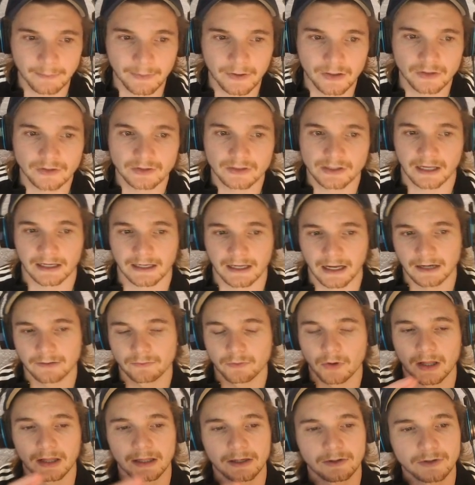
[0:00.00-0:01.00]
because like
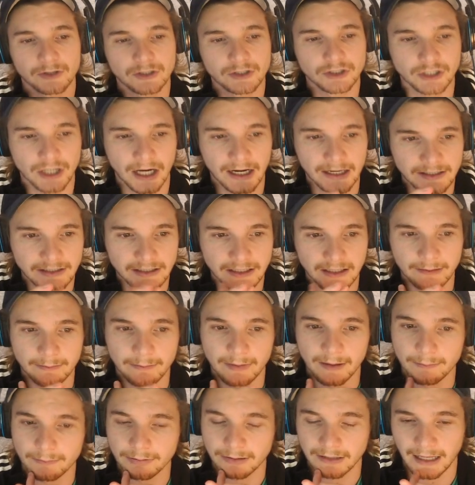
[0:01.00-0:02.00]
Irelia and Jace can
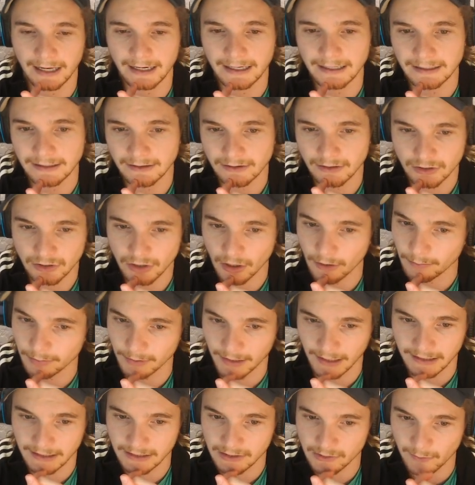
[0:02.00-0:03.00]
be played in the top
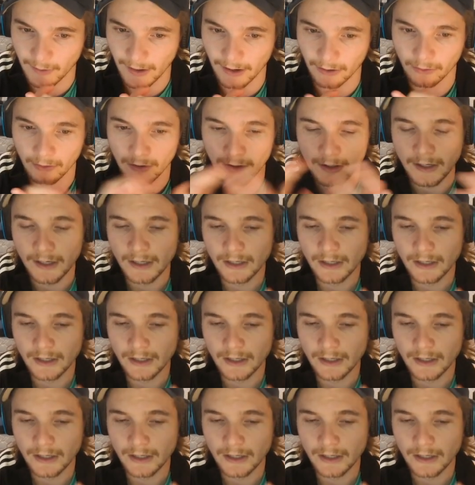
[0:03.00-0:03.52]
lane as well.